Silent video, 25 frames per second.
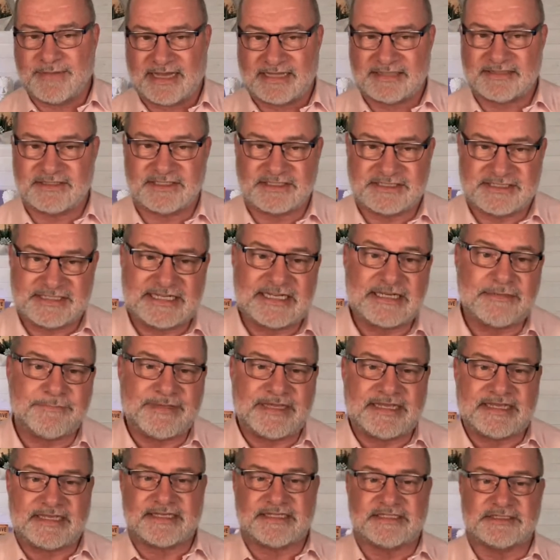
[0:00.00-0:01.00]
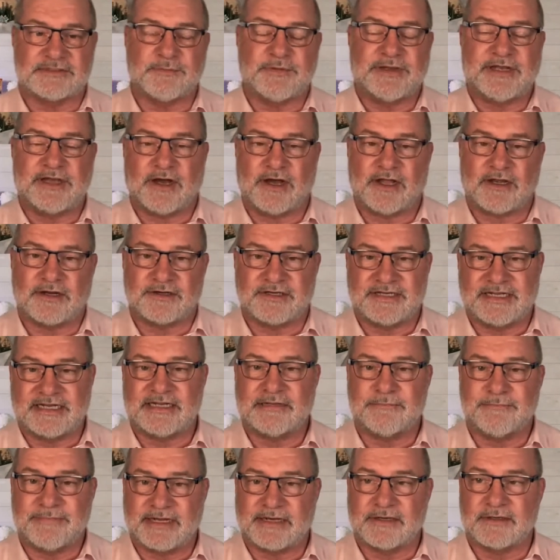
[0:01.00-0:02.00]
on the scene, because we all are
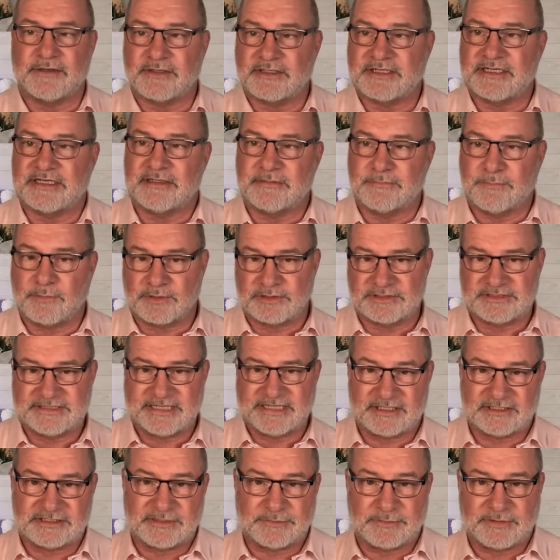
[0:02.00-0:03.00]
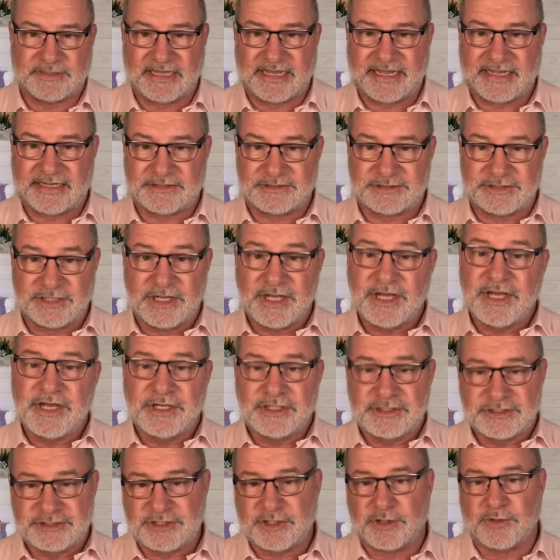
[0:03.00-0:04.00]
getting better looking and more intelligent with age,
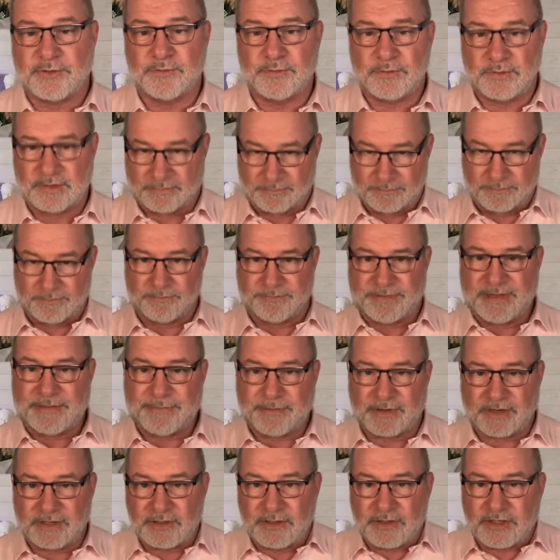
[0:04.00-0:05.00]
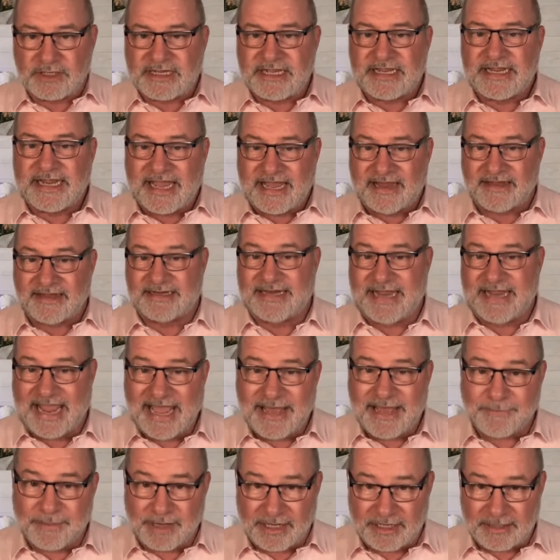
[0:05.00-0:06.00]
so people are looking at
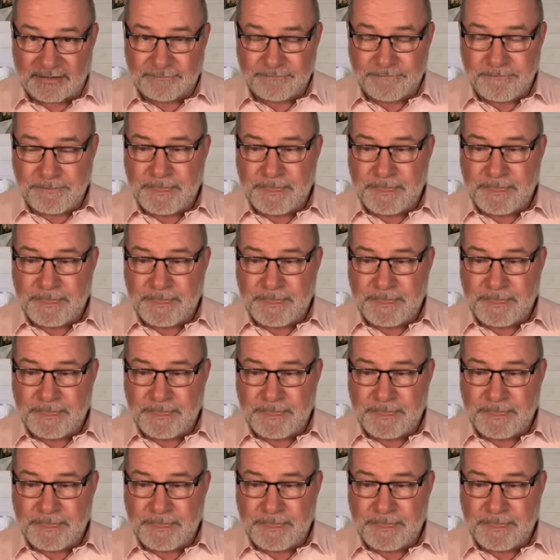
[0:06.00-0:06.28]
gamma.